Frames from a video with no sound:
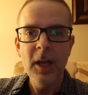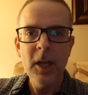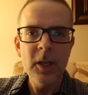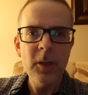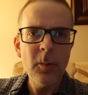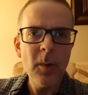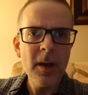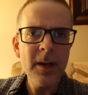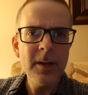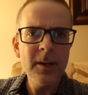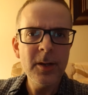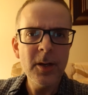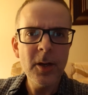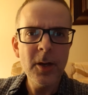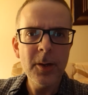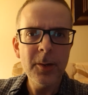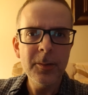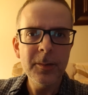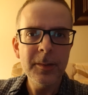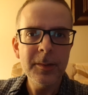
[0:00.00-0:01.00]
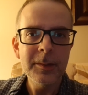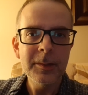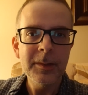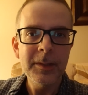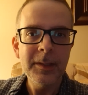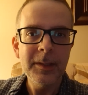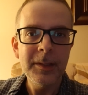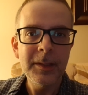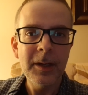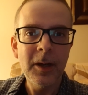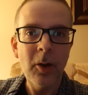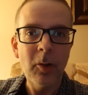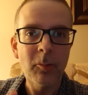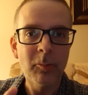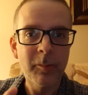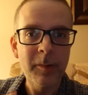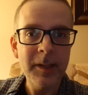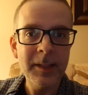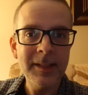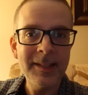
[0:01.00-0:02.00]
You want to know a
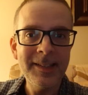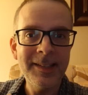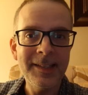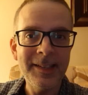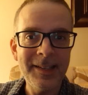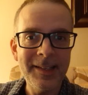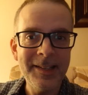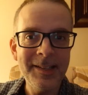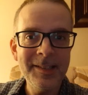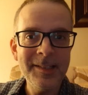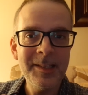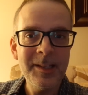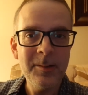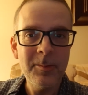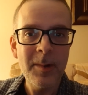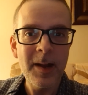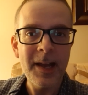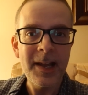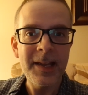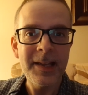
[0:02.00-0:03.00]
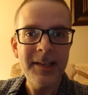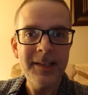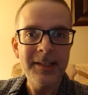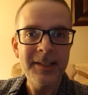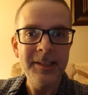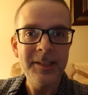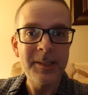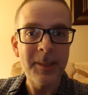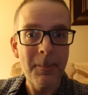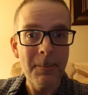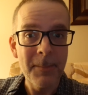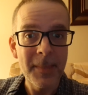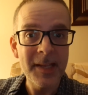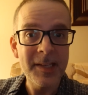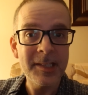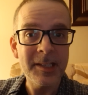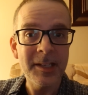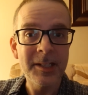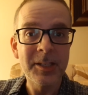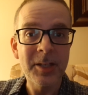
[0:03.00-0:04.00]
really easy way to
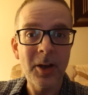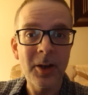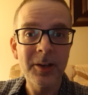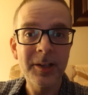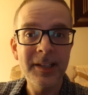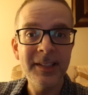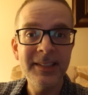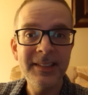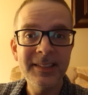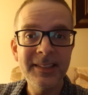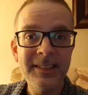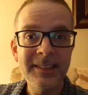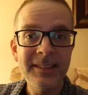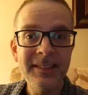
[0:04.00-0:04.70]
miss a target?